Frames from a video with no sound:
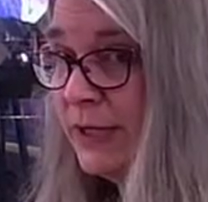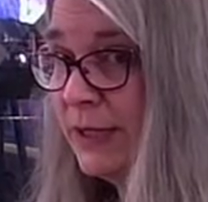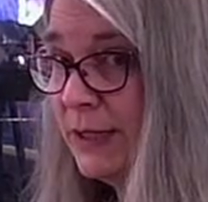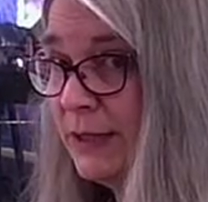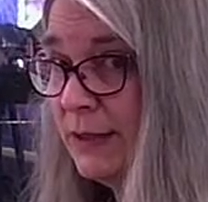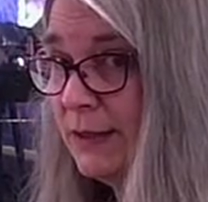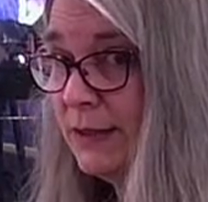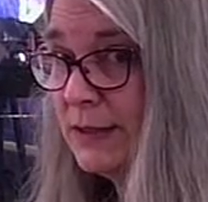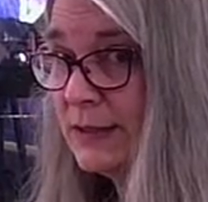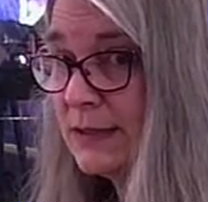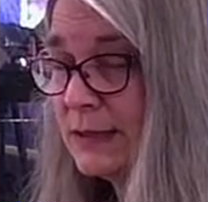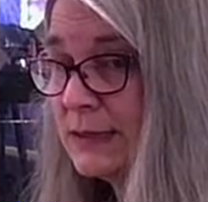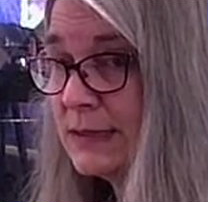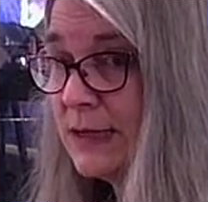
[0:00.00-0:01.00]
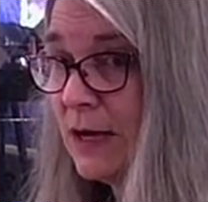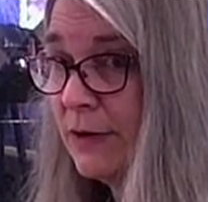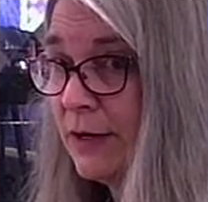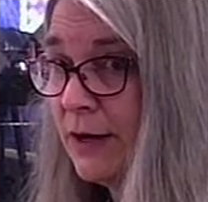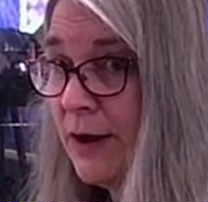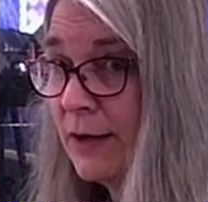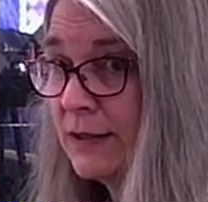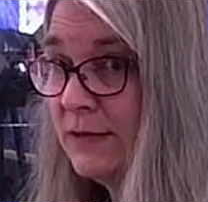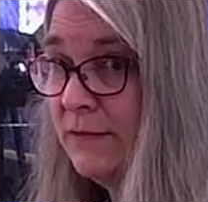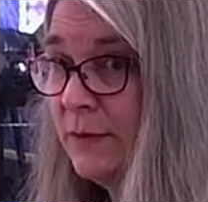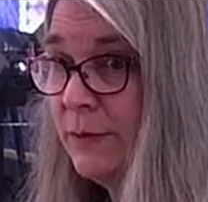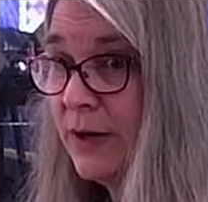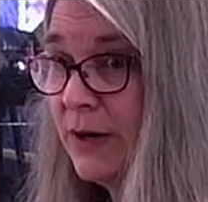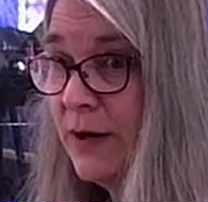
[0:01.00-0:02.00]
to it, it's going to sound an
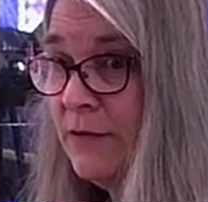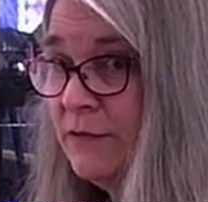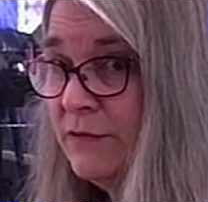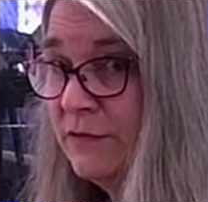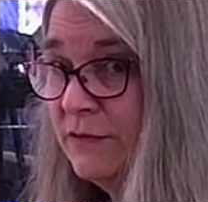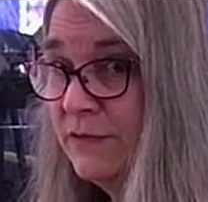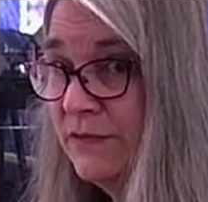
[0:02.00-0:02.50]
octave above.